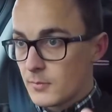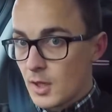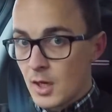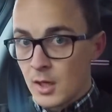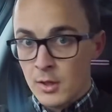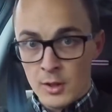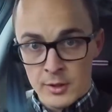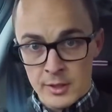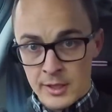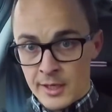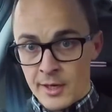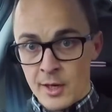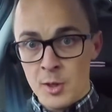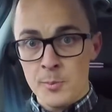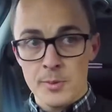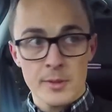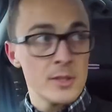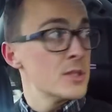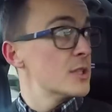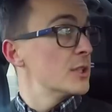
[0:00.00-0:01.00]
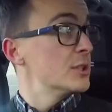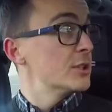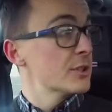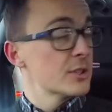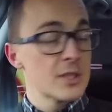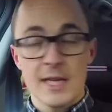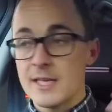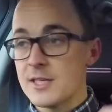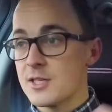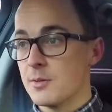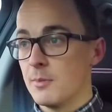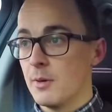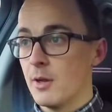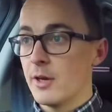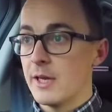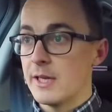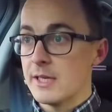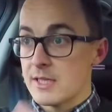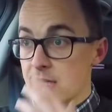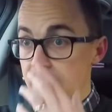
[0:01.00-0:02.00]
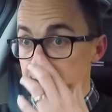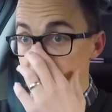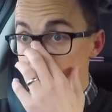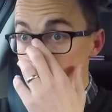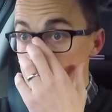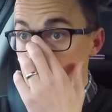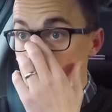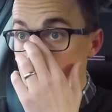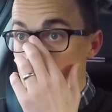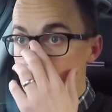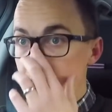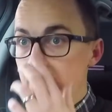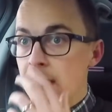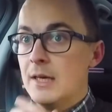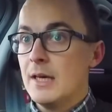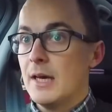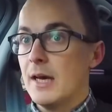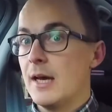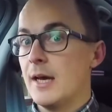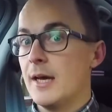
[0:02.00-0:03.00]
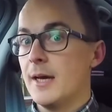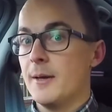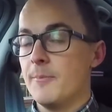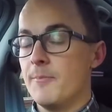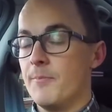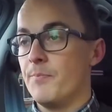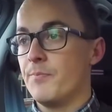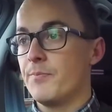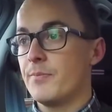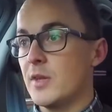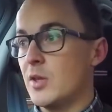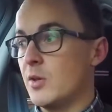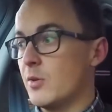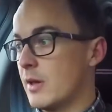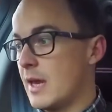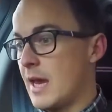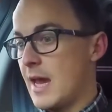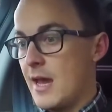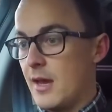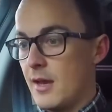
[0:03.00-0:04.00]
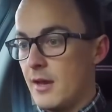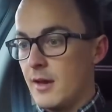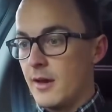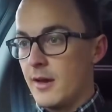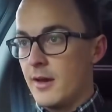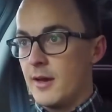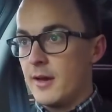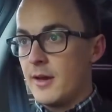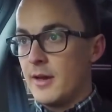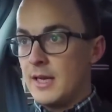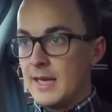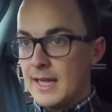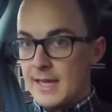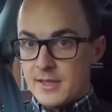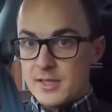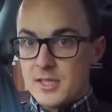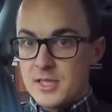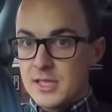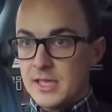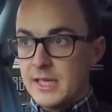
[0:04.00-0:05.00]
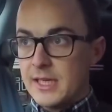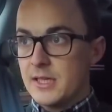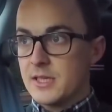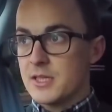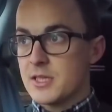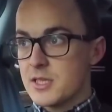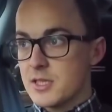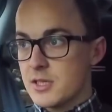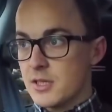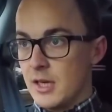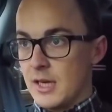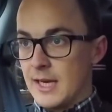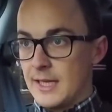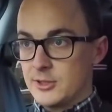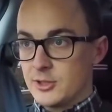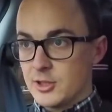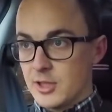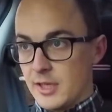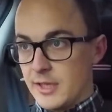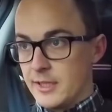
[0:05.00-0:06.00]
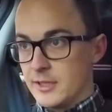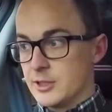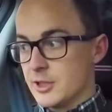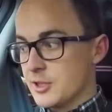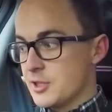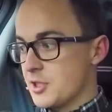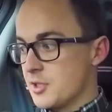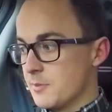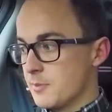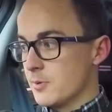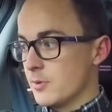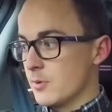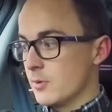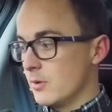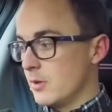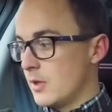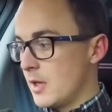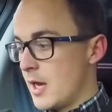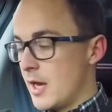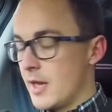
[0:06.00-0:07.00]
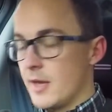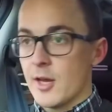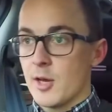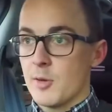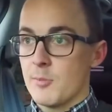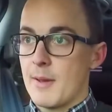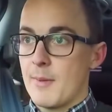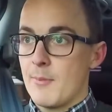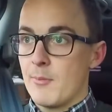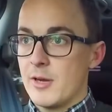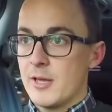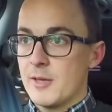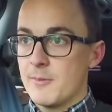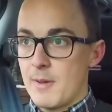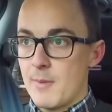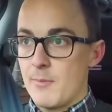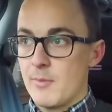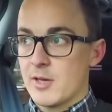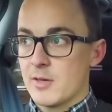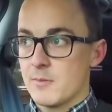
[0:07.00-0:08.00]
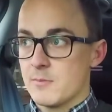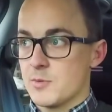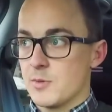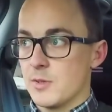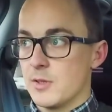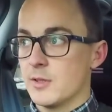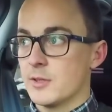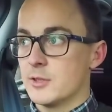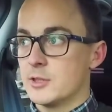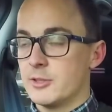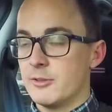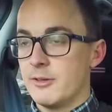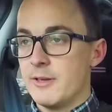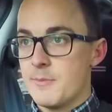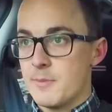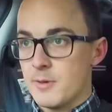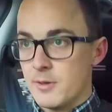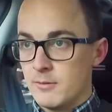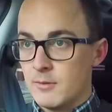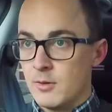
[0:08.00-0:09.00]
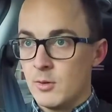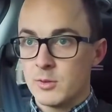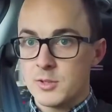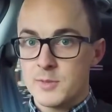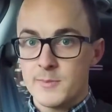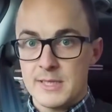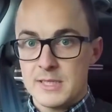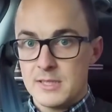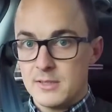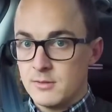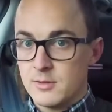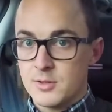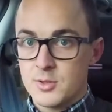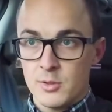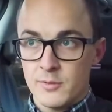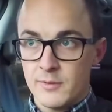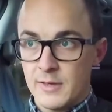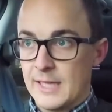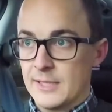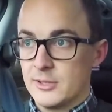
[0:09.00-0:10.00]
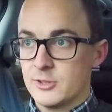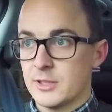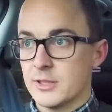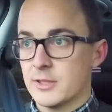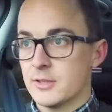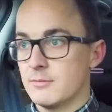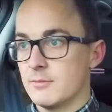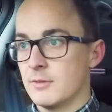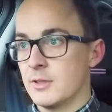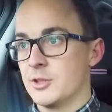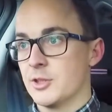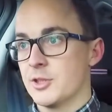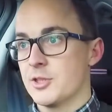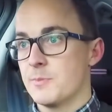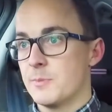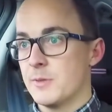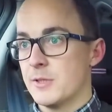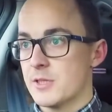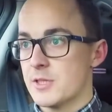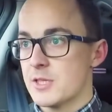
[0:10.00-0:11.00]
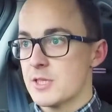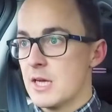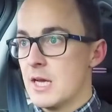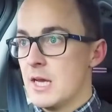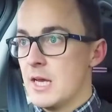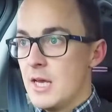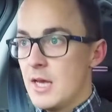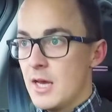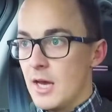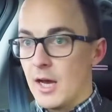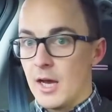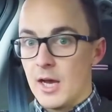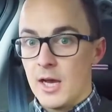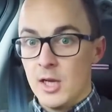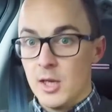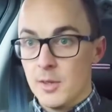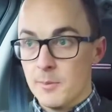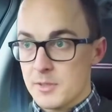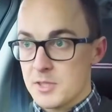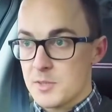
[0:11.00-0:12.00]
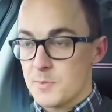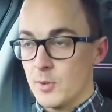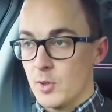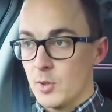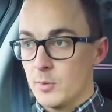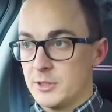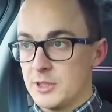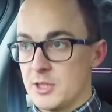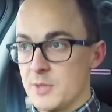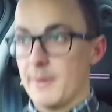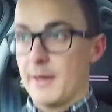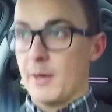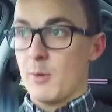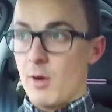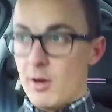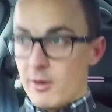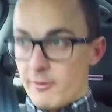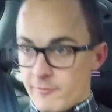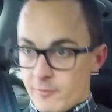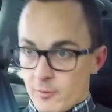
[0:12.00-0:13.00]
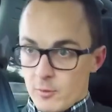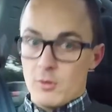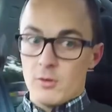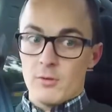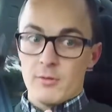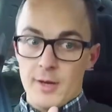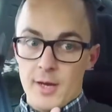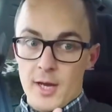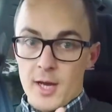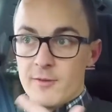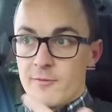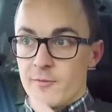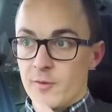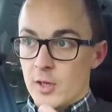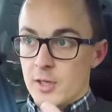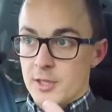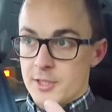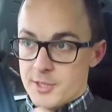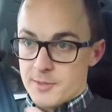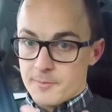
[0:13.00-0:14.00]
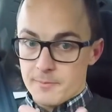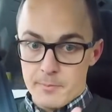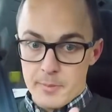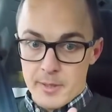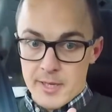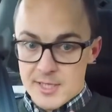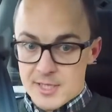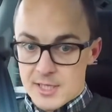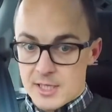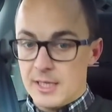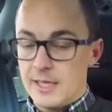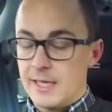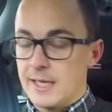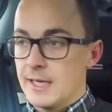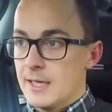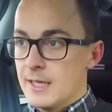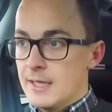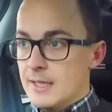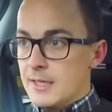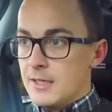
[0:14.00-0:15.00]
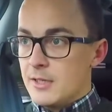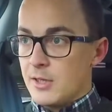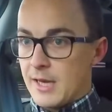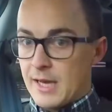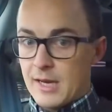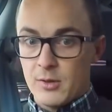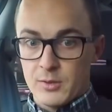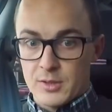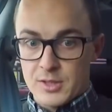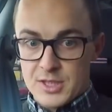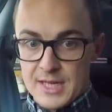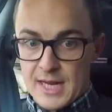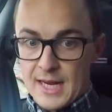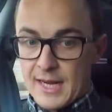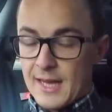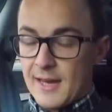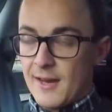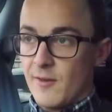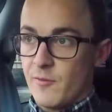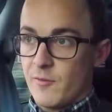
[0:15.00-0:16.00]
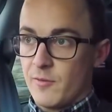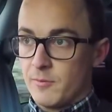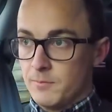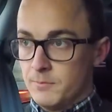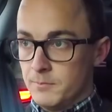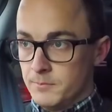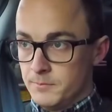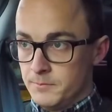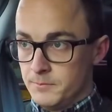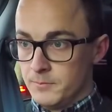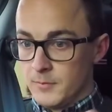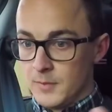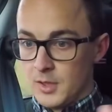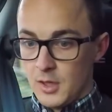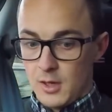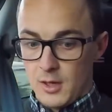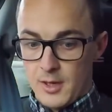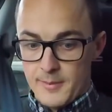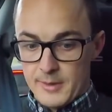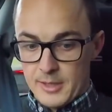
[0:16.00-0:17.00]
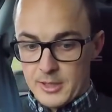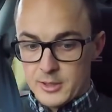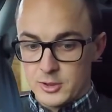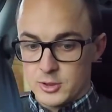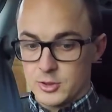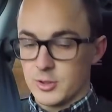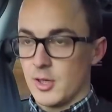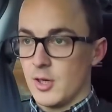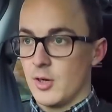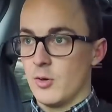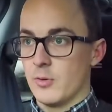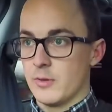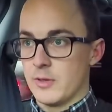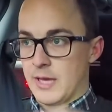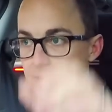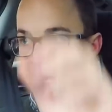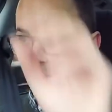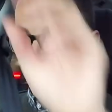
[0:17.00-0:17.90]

not that it opens, it just lets some light into the cabin. You get leather seats, electrically adjustable, no memory comes with luxury, but automatic sort of electric adjustments. Lumbar support, which is a big one for us personally. You get all the sat nav, climate control, you get